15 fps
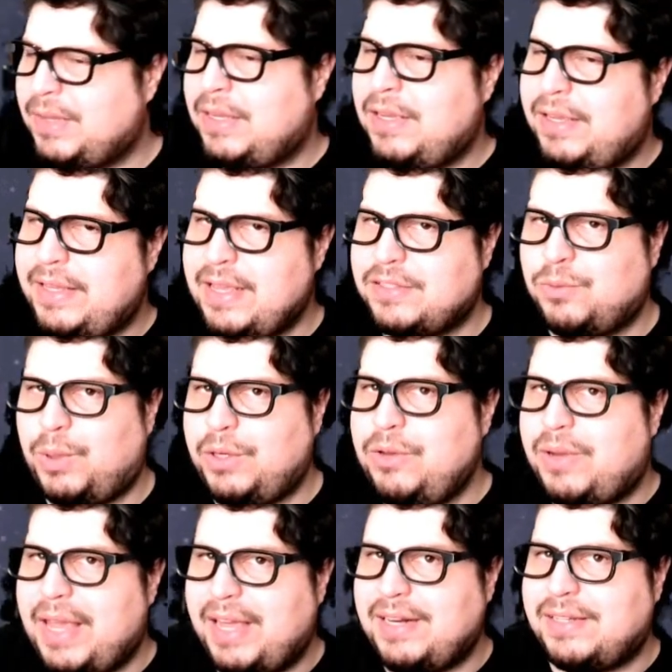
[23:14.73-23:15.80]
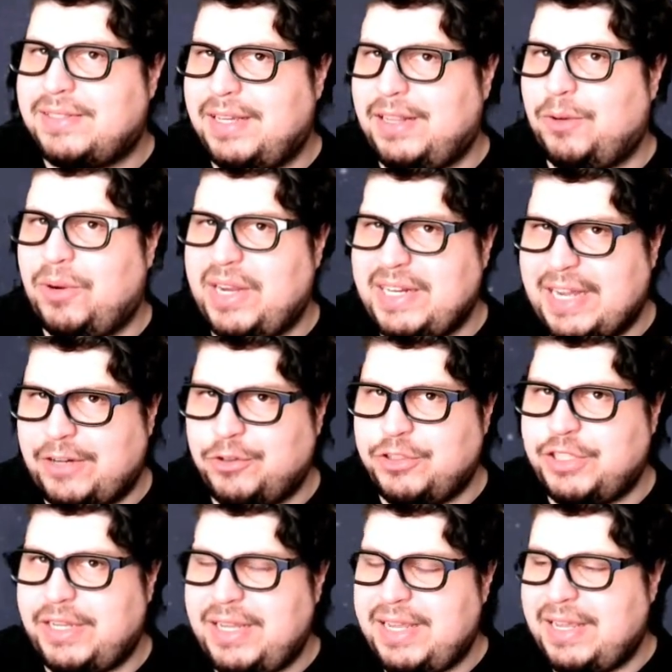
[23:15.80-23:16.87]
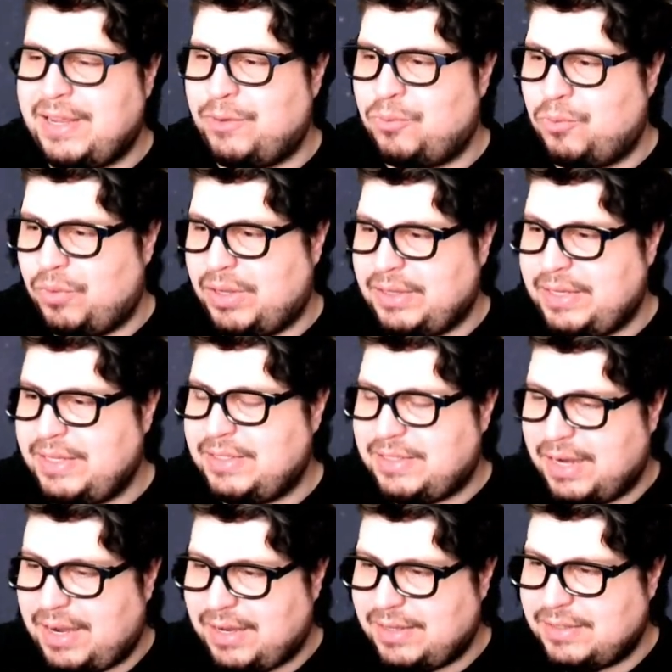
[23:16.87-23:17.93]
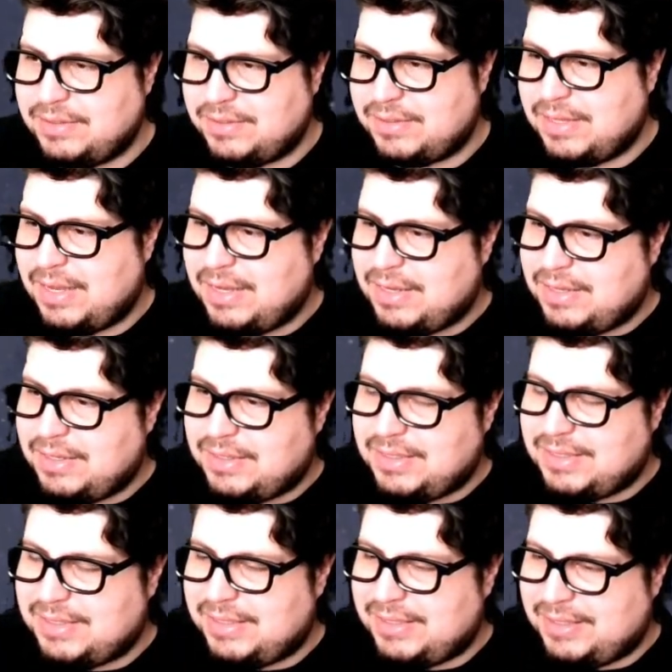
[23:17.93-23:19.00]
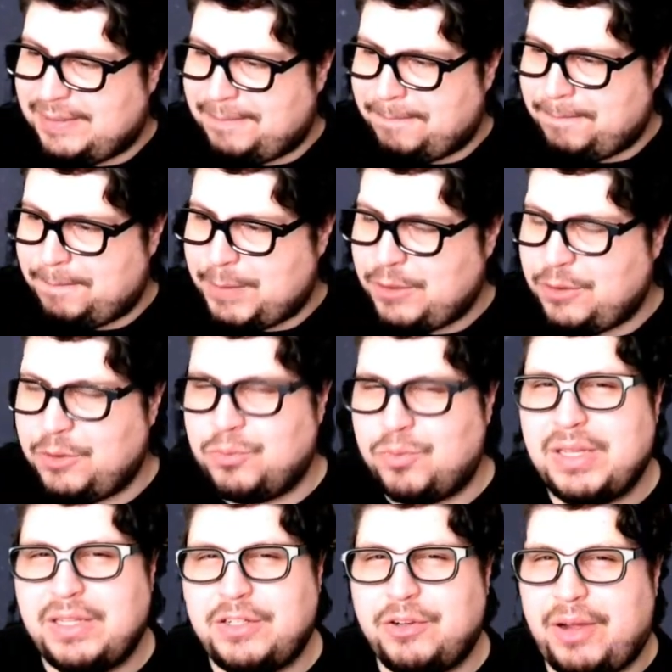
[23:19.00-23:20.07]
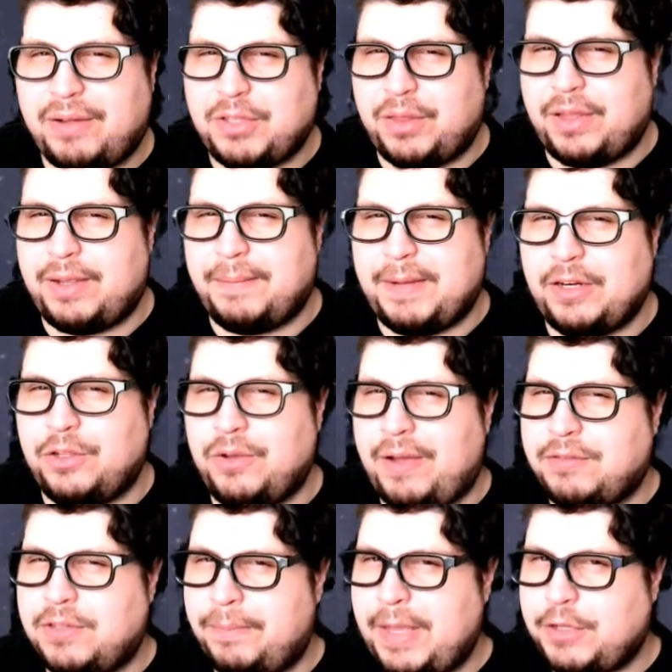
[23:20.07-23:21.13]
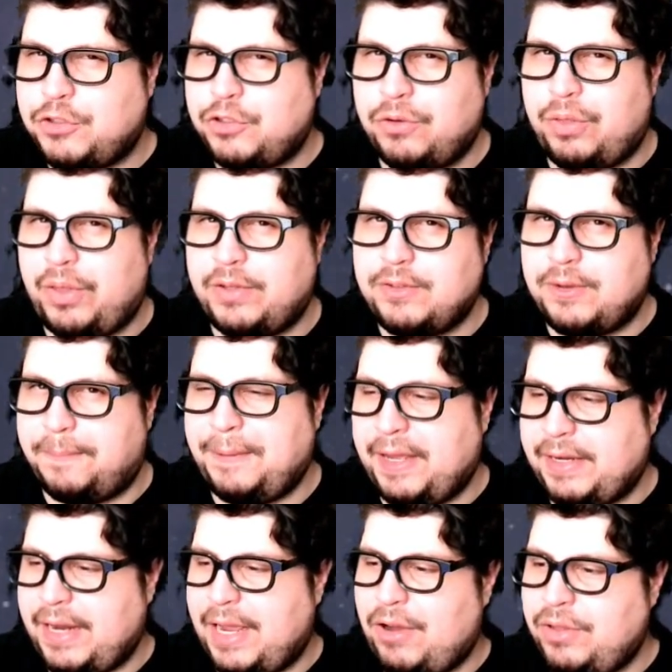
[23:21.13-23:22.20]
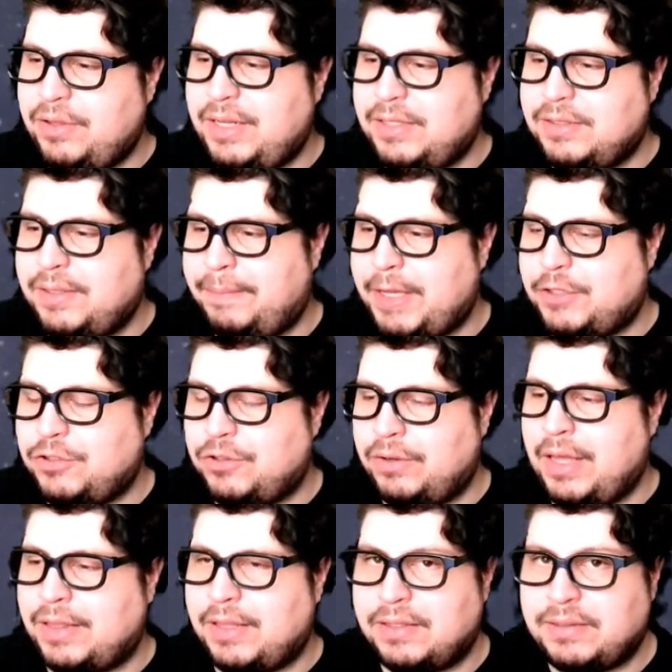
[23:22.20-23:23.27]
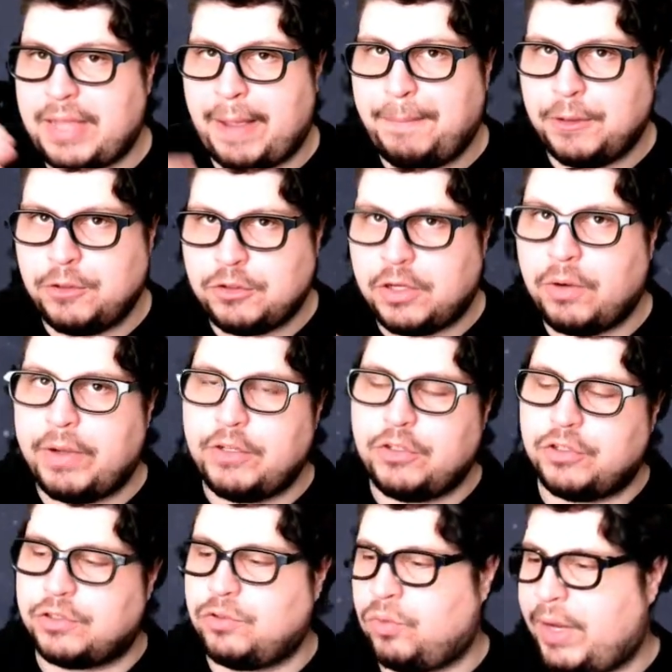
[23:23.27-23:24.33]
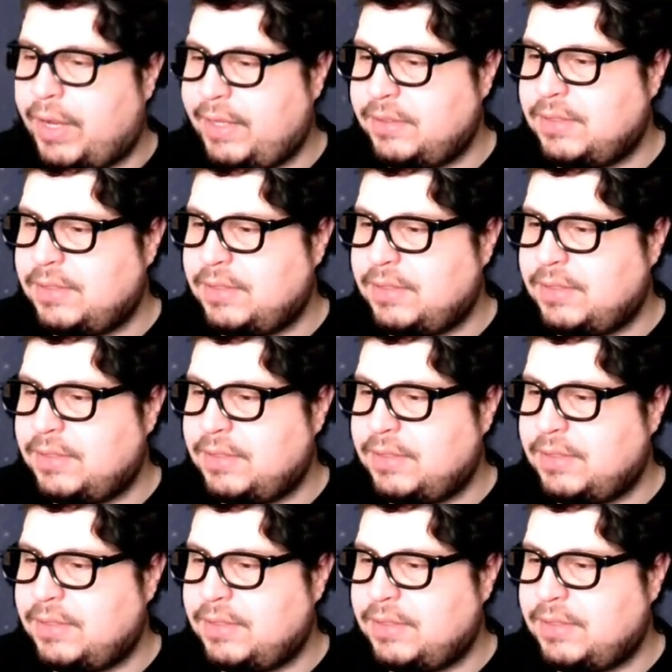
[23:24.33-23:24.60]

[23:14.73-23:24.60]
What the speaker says: yes, while you can accelerate energy, it really does... you really do have to think about it. You have to make sure things are planned out. You need to make sure that the tempo is going just right.